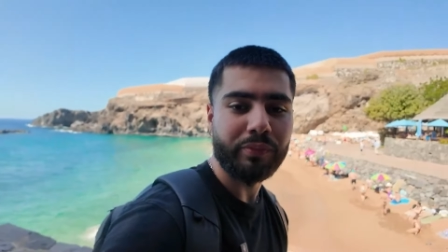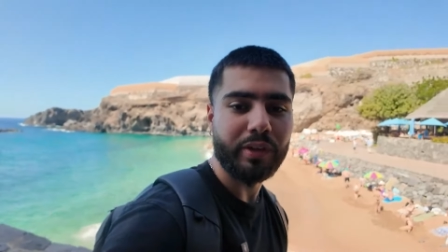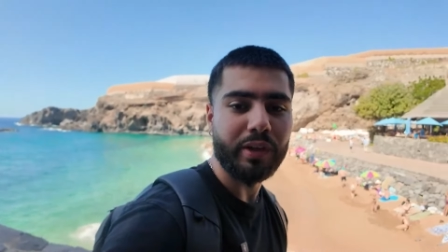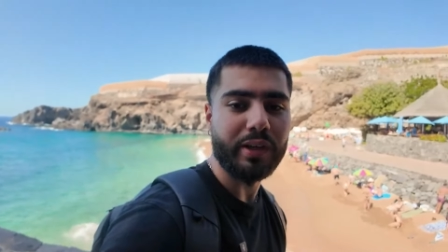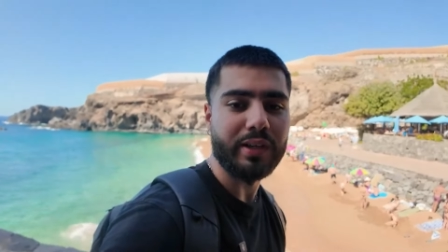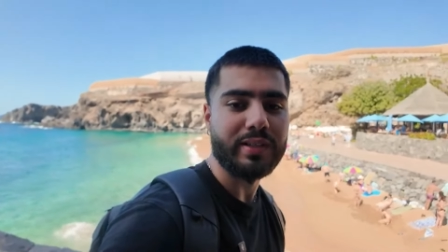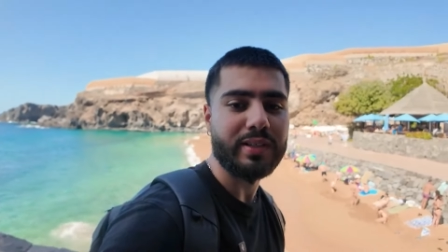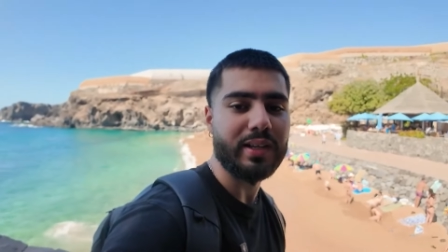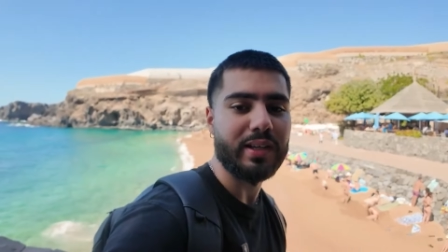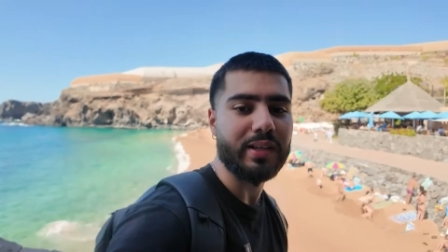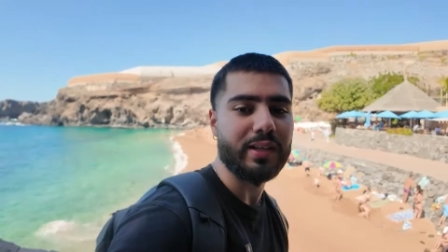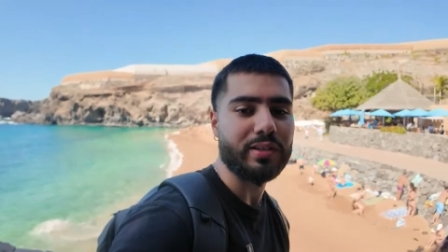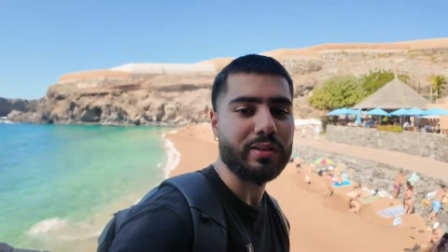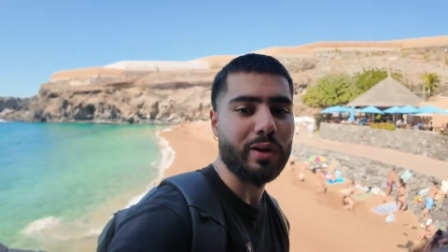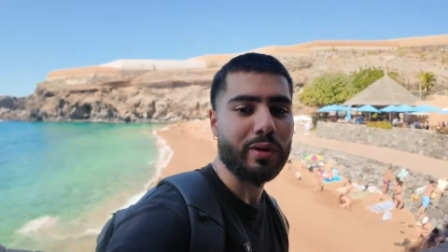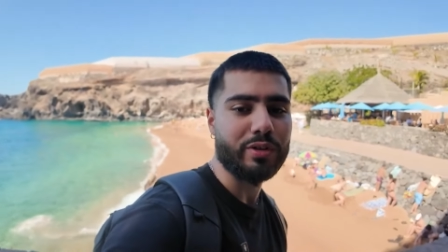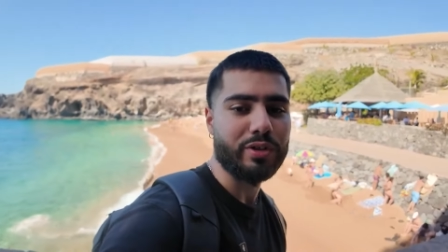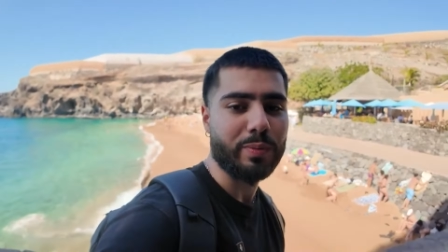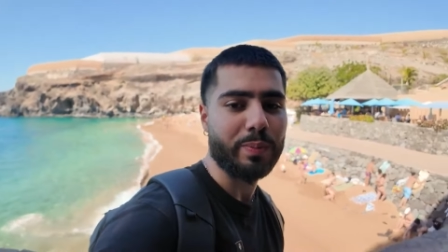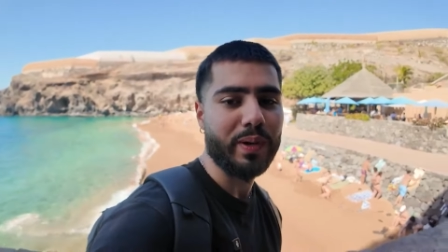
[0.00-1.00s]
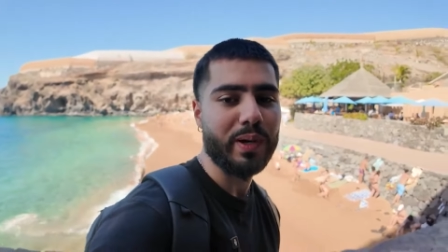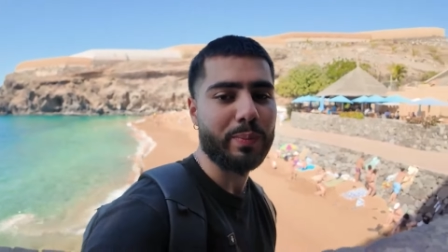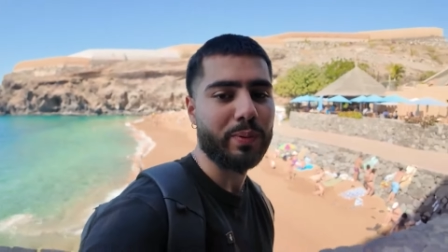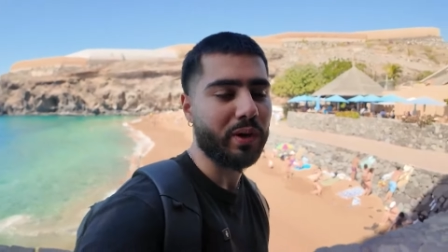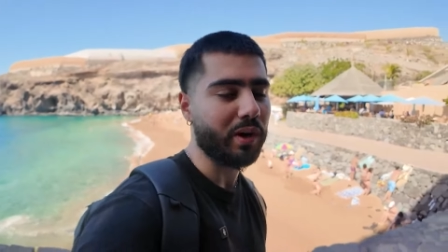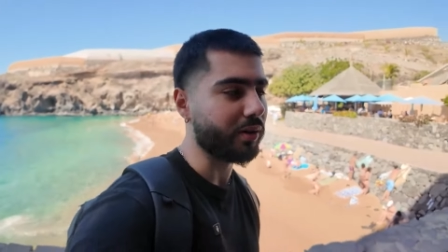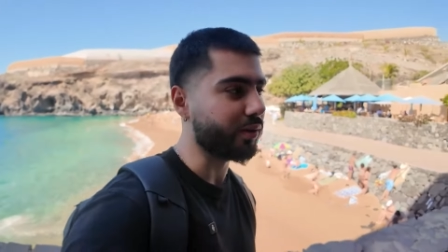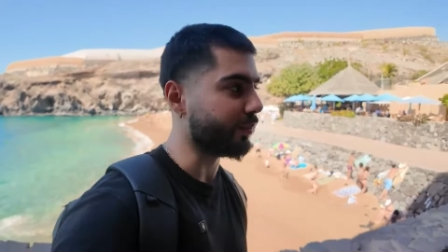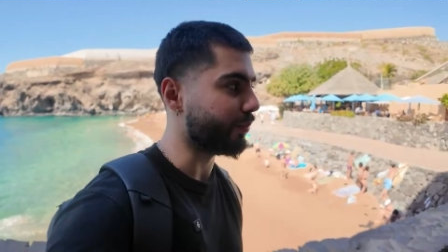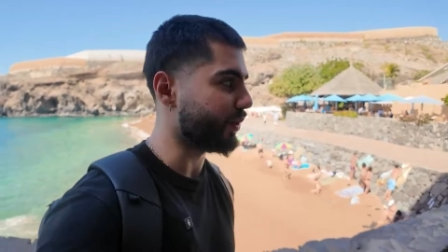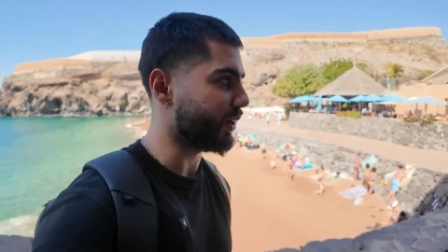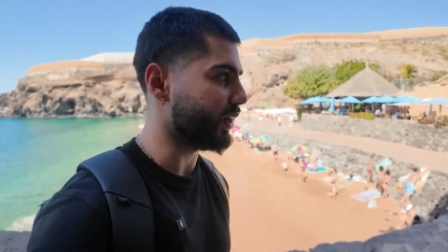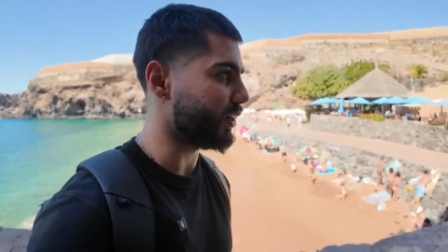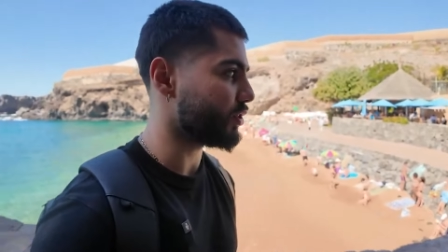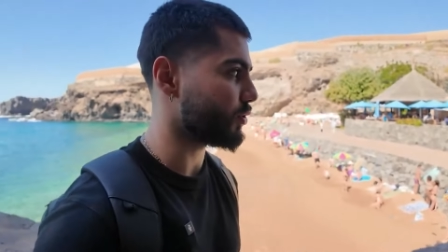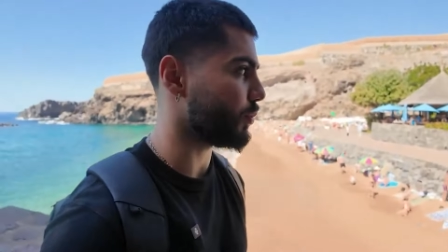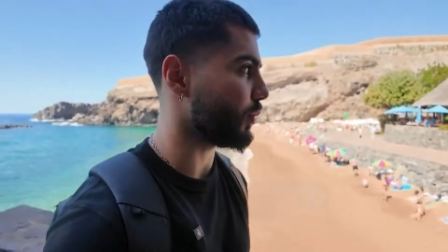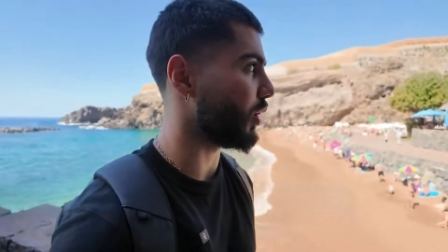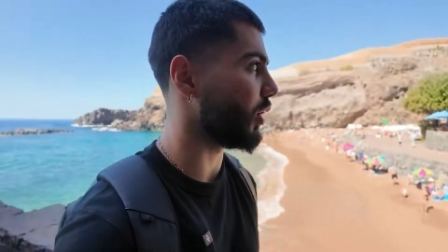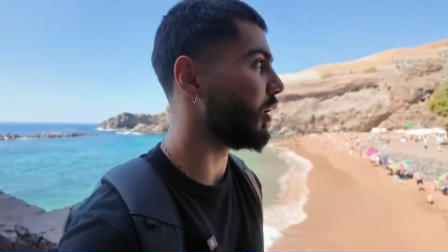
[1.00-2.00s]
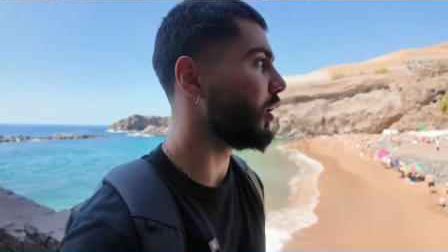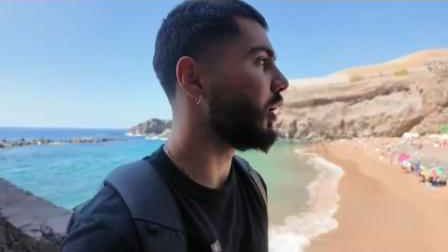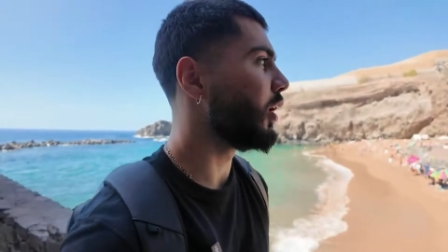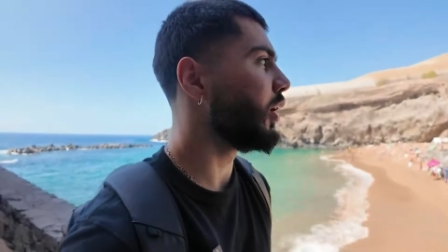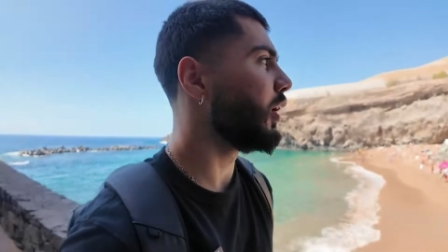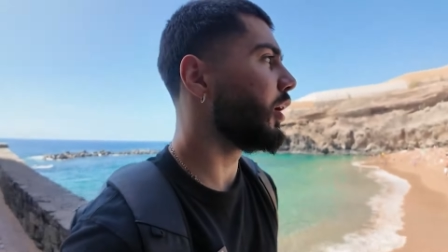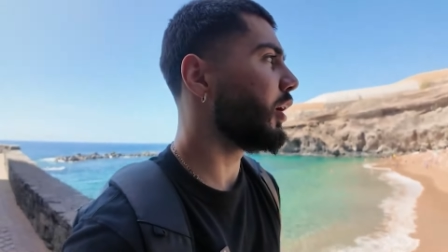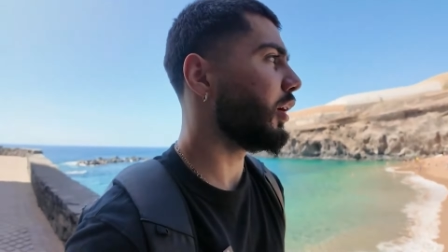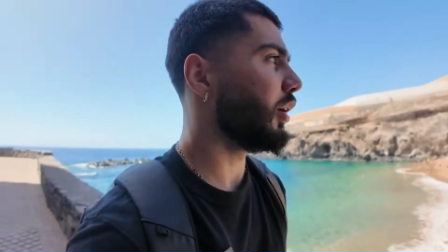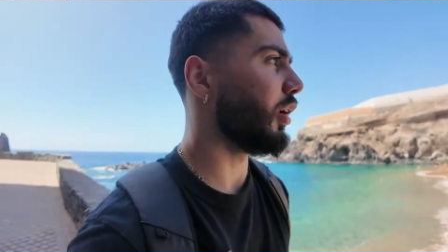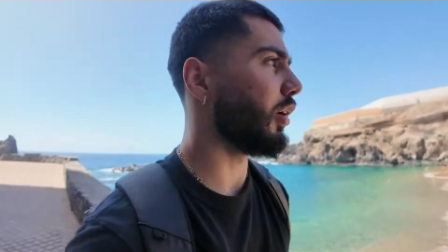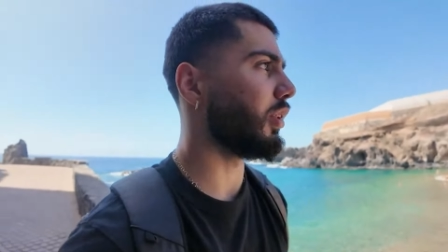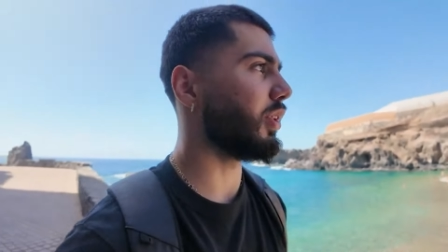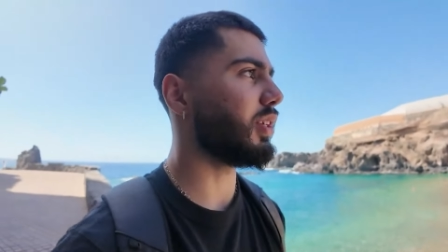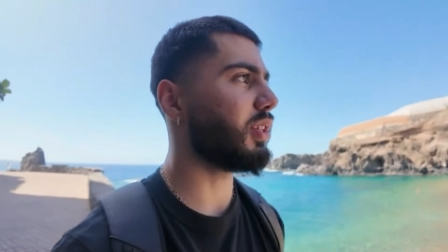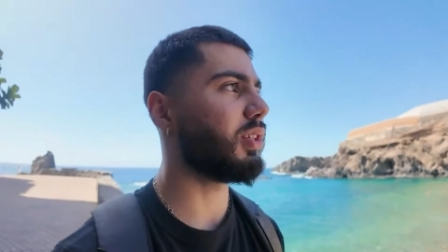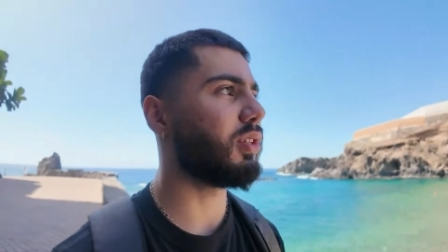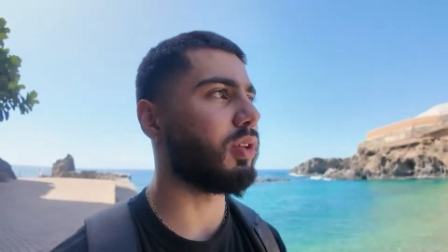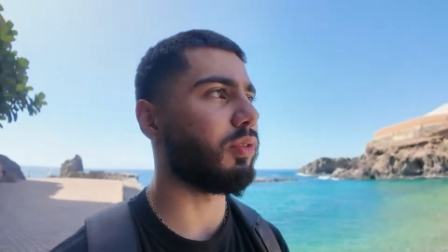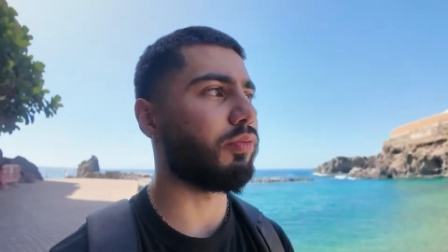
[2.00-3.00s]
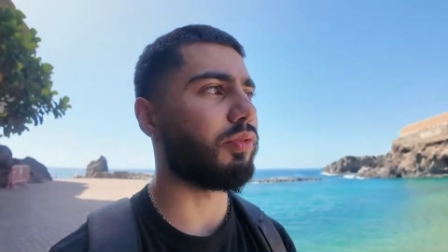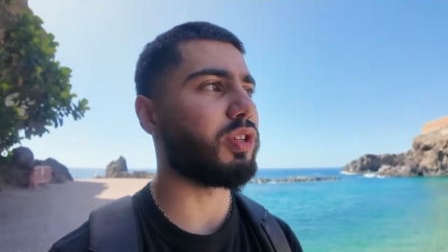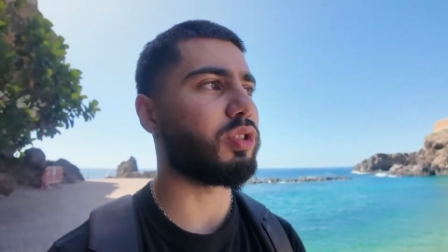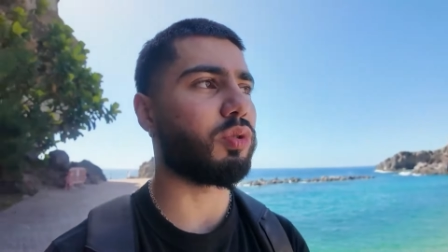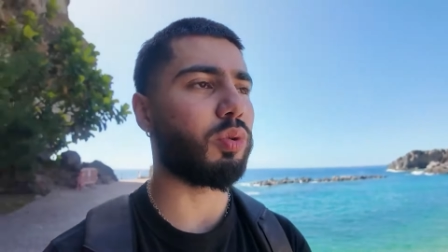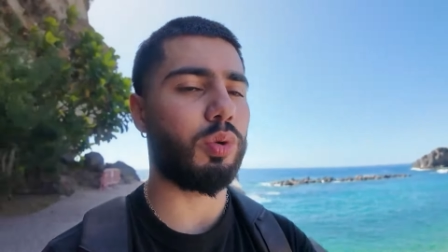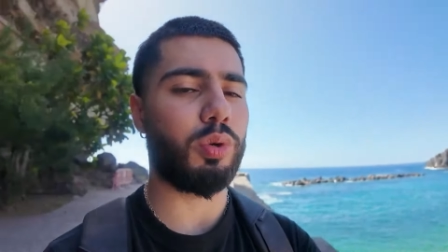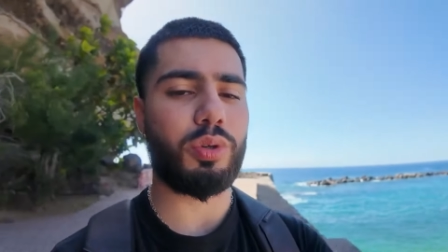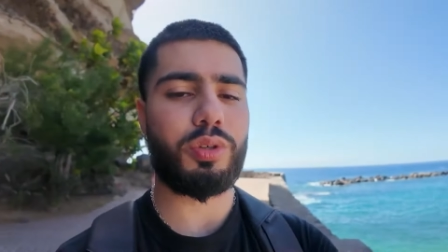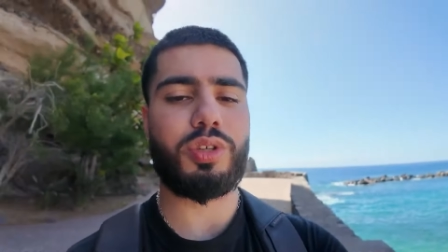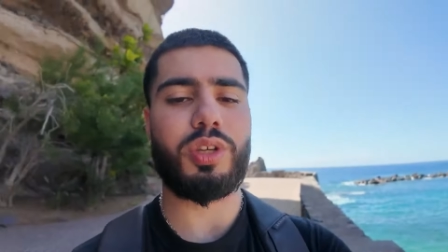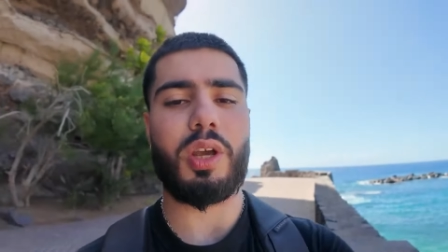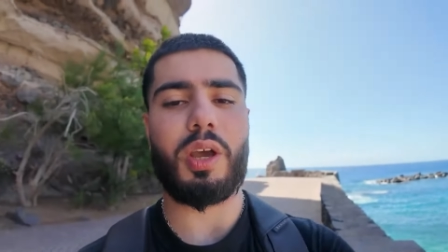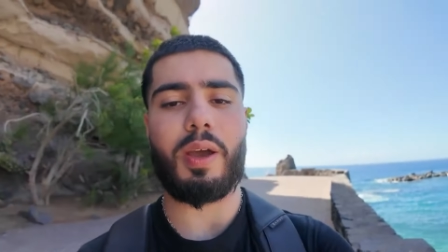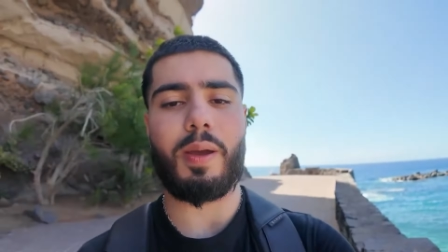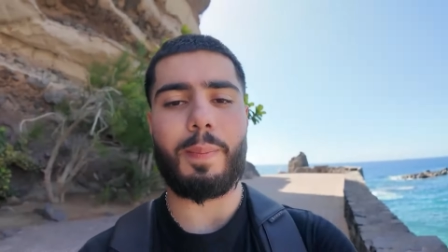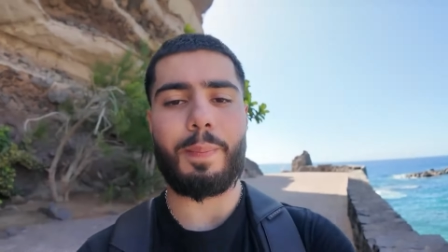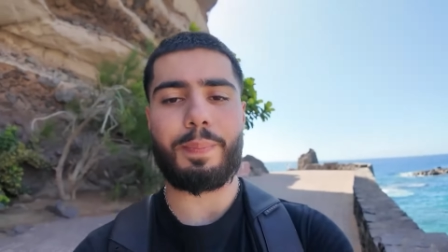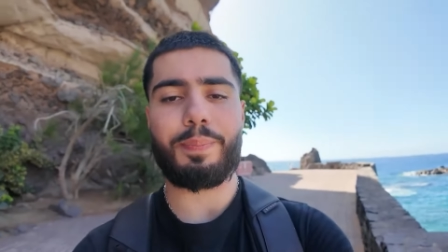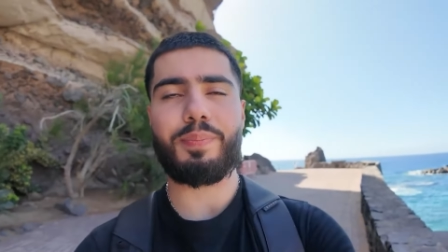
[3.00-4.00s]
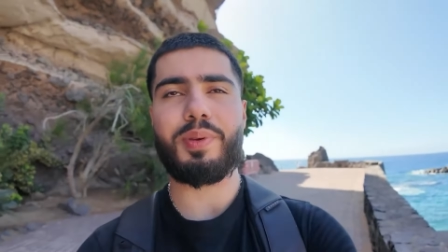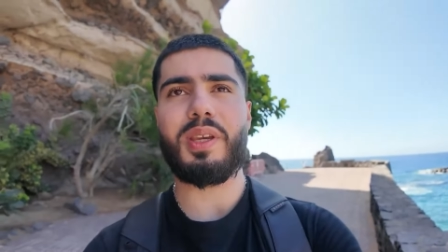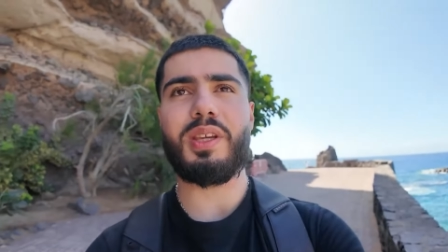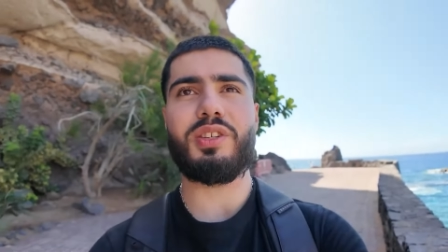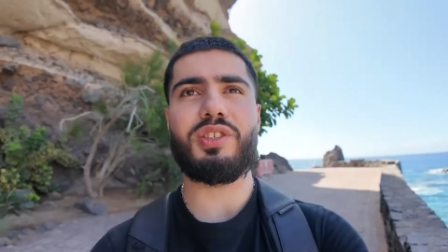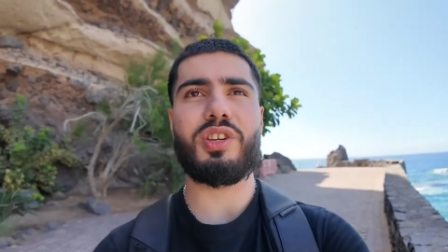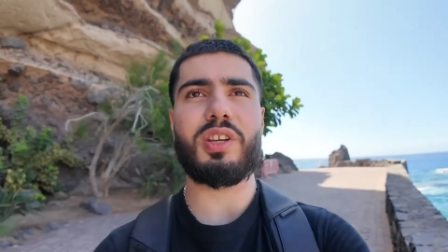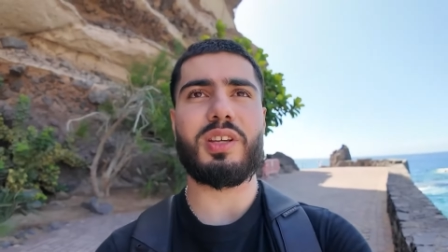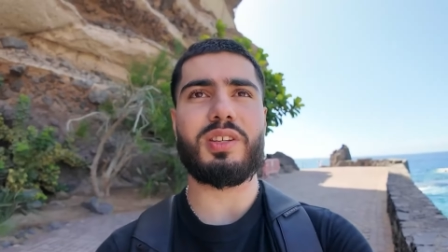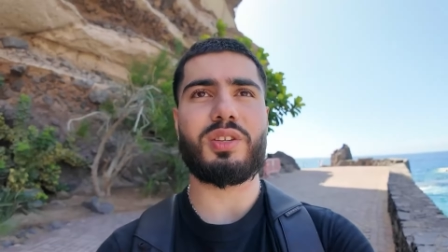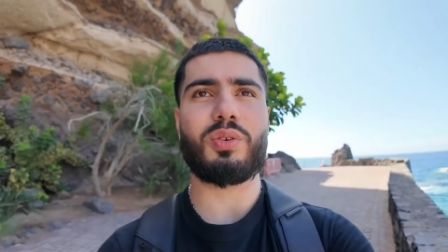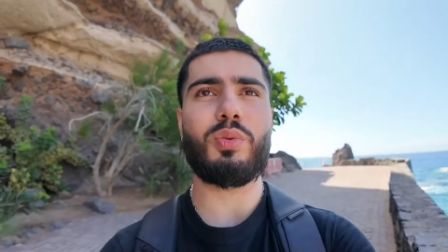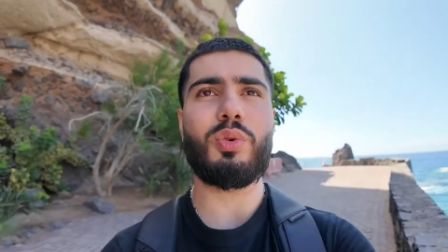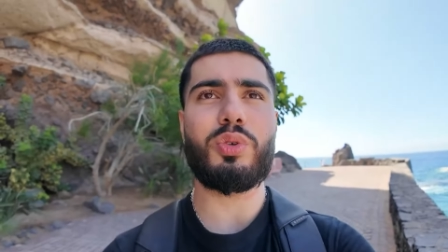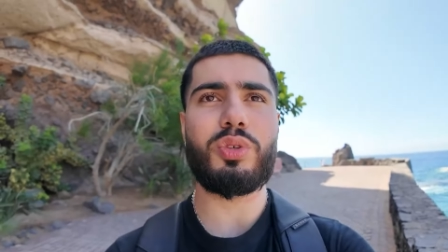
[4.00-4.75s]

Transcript: You can see there's loads of people on the beach, but you know this is the resort's um, beach it's